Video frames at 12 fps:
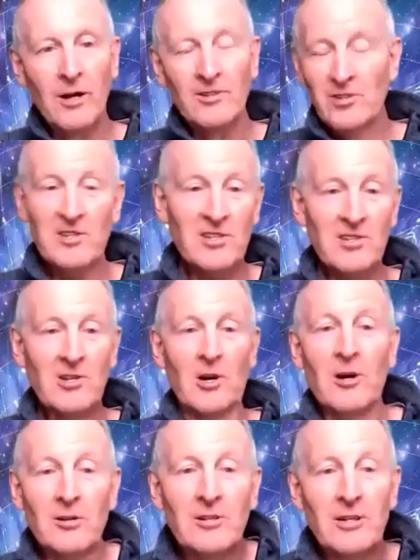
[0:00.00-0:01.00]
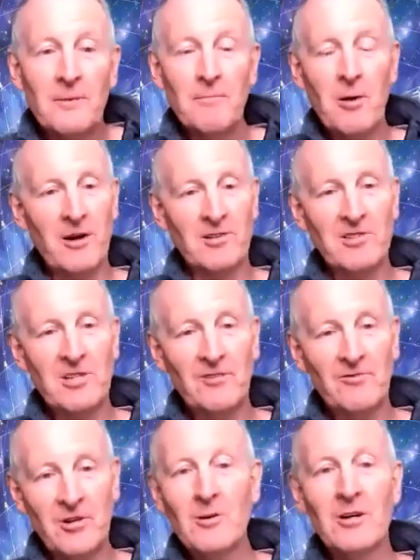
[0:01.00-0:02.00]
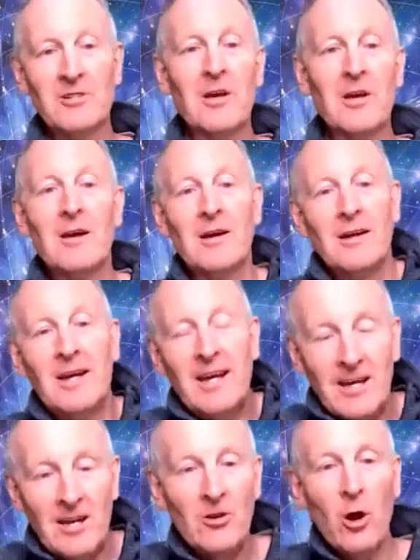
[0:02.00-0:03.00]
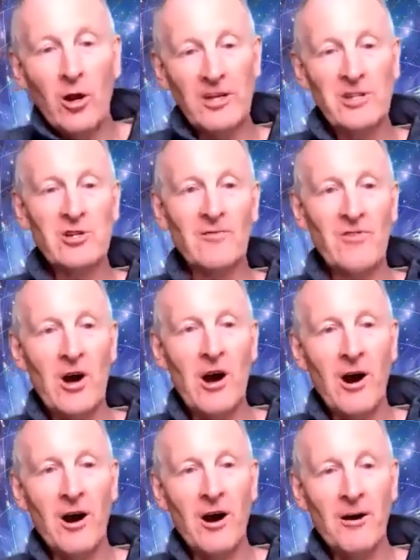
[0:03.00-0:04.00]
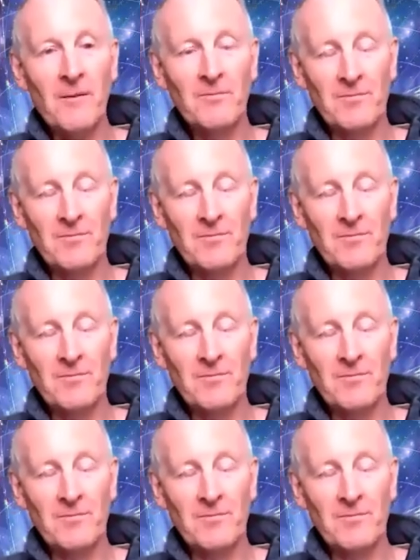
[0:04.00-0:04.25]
Just as God can impart stuff to us in a knowledge of the heart,